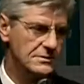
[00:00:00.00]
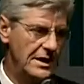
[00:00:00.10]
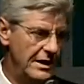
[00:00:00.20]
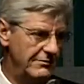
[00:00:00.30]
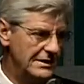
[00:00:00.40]

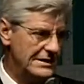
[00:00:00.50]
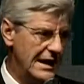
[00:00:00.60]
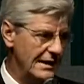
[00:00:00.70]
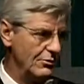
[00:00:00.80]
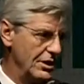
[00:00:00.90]
Every
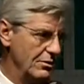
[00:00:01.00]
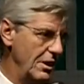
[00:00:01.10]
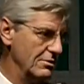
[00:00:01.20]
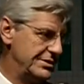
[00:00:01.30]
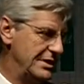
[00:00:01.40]
time we
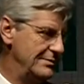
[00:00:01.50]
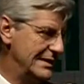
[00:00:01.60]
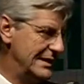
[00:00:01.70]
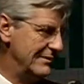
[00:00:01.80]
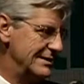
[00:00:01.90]
want
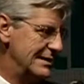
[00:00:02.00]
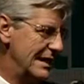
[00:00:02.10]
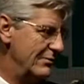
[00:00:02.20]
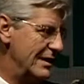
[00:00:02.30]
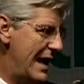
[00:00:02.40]
something, every
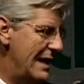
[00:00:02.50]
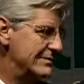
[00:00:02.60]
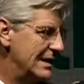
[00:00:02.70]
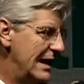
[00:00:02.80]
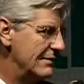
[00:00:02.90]
time we have
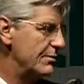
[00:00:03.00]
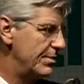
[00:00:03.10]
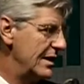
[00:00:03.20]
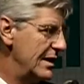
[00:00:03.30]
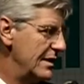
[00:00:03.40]
to have a
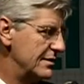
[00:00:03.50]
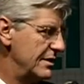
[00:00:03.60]
product,